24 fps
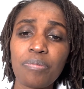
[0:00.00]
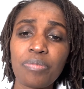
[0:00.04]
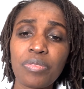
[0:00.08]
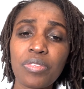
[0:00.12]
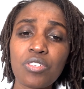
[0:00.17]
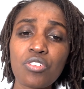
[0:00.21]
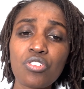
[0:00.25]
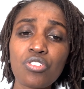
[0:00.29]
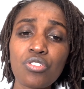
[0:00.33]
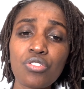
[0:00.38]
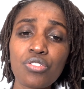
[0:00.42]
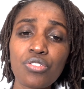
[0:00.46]

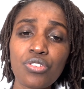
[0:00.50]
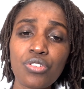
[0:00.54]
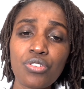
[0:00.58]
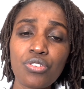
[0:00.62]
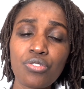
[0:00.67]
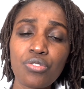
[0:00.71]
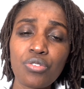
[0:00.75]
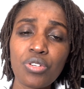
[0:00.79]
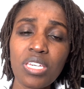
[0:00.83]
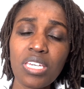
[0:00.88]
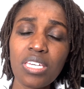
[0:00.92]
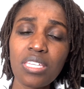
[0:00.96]
you
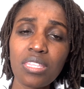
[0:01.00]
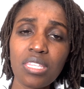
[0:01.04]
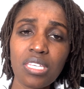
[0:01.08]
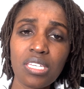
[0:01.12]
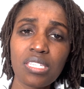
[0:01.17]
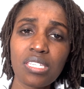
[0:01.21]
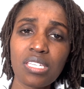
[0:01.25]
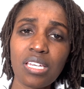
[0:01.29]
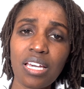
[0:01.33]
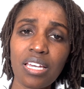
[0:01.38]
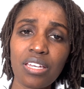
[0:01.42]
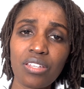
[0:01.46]
eat these
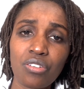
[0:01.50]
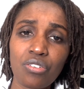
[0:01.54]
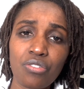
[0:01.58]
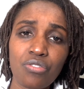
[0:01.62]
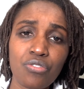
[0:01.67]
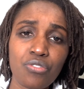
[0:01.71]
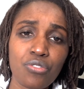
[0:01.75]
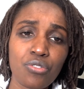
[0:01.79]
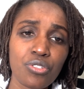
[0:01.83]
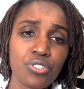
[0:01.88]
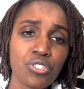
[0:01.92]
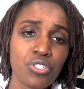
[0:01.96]
kind of
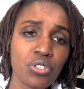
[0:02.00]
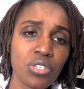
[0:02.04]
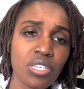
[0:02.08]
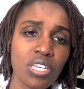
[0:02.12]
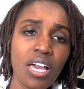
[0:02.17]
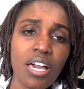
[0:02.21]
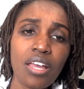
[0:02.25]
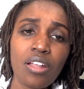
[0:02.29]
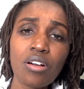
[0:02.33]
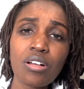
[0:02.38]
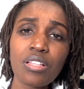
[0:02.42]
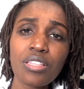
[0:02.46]
foods, you get
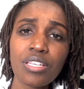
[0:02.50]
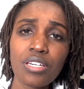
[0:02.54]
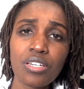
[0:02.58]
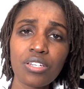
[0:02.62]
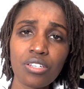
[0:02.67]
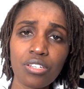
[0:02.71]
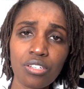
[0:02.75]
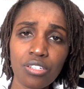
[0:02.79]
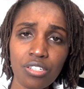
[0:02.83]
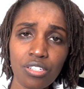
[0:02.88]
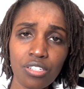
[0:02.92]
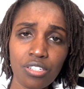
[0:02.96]
all the
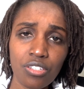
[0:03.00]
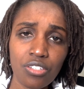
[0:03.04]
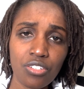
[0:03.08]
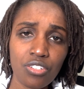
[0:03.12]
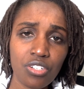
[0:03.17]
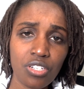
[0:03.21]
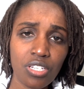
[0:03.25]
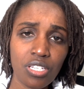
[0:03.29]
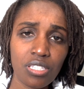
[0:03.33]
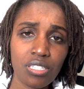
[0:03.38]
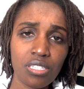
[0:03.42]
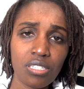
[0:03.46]
good
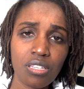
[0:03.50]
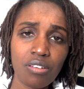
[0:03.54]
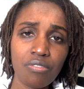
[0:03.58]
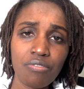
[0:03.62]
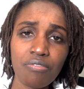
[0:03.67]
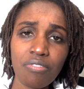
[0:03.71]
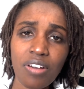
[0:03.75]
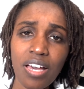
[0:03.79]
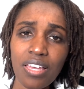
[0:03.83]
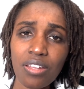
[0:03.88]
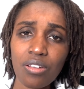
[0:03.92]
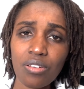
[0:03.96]
nutrients, the
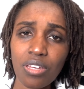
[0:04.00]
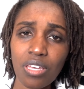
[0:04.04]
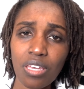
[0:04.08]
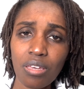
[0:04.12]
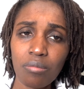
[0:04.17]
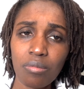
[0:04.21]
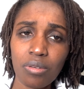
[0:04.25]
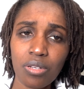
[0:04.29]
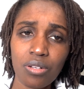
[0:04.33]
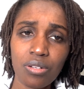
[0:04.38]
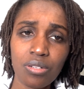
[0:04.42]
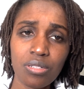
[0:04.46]

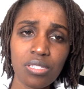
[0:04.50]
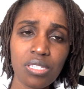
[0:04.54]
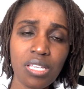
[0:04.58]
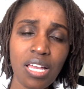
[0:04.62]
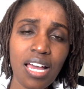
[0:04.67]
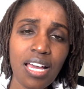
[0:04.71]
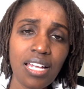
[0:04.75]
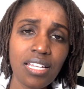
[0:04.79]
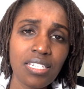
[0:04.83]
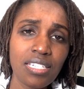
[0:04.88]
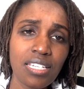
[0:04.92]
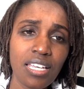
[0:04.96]
phytochemicals,
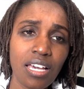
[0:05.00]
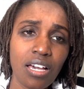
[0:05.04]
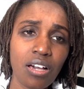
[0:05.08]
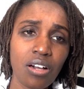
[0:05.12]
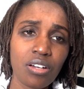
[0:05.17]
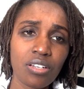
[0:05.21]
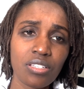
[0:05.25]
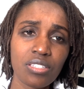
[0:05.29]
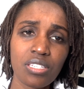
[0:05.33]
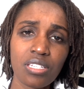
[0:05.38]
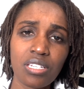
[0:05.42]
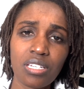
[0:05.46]

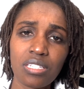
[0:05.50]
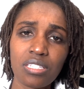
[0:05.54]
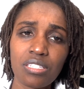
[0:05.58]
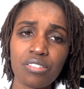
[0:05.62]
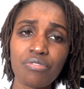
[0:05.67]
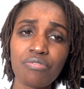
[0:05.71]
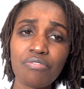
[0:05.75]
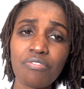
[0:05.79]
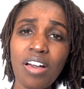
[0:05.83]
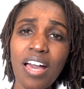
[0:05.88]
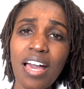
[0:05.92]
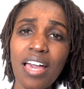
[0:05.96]
antioxidants,
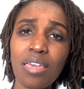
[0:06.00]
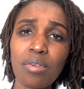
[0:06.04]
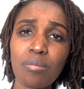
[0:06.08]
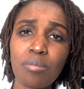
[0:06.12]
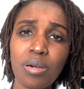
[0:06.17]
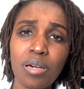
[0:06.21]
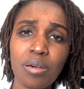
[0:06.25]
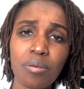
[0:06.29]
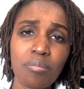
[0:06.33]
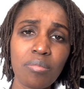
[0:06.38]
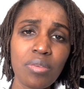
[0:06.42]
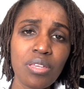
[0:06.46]
fiber,
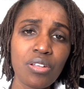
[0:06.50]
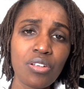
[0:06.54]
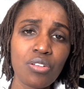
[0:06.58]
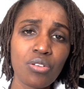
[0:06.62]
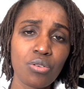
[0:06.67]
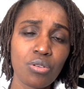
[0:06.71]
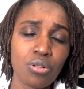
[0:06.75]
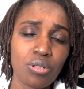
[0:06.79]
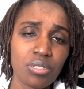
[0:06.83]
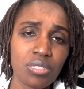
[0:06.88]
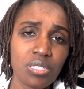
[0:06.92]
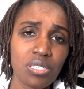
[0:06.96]

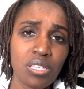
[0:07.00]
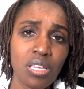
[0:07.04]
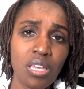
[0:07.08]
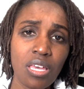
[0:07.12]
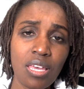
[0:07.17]
minerals,